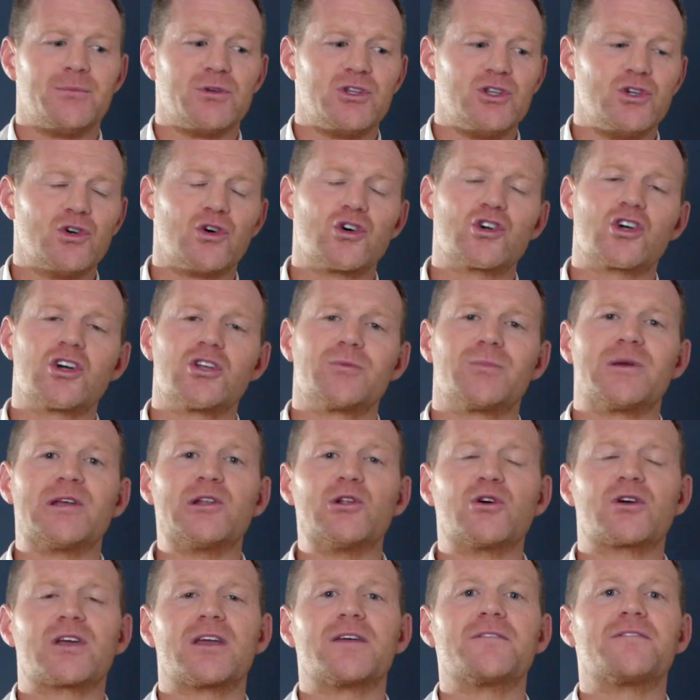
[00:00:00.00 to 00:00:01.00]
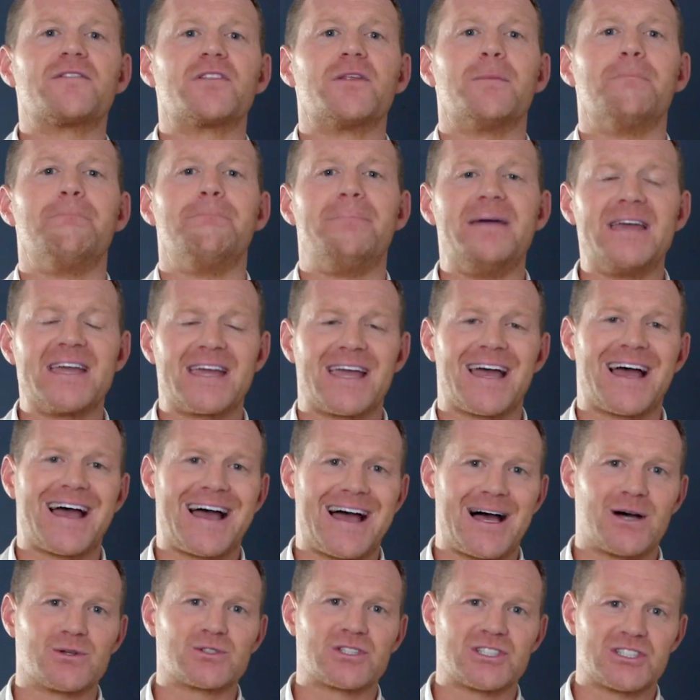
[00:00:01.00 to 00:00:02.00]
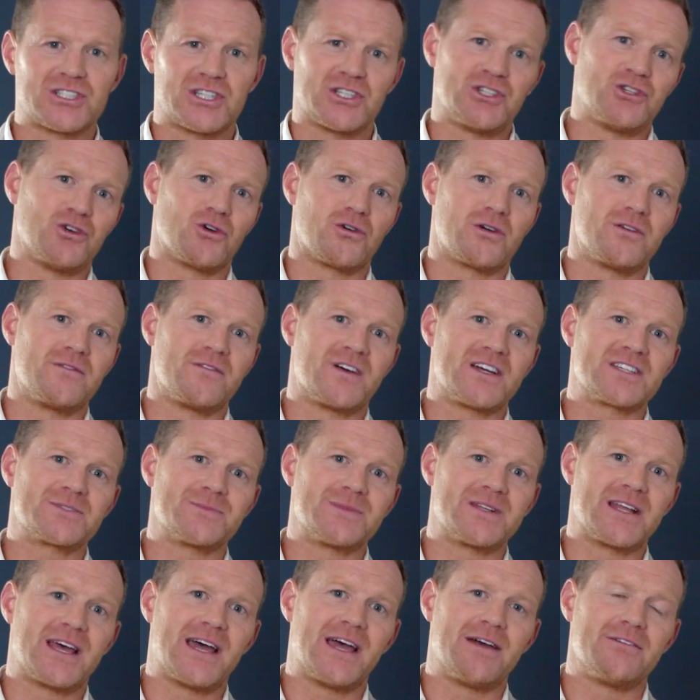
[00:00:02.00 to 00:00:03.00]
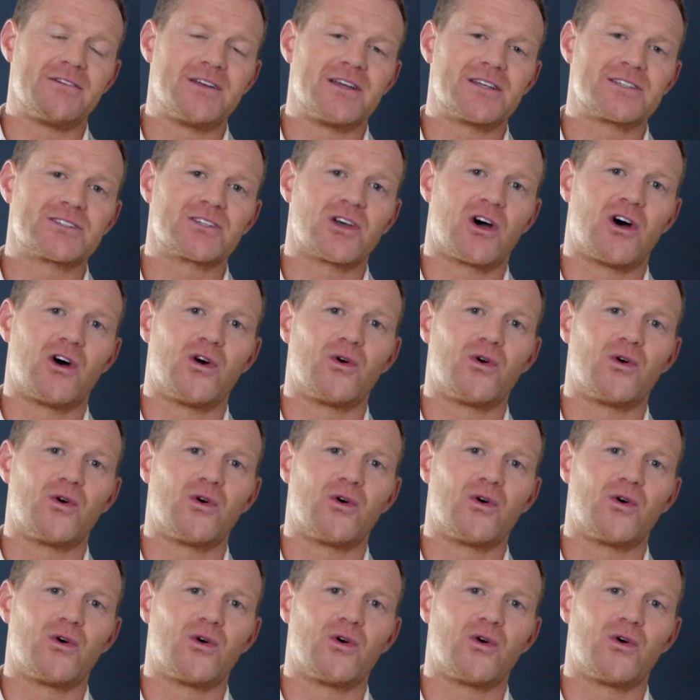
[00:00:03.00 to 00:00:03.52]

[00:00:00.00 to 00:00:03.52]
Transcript: You're going to be looking for the bigger houses in your investment areas.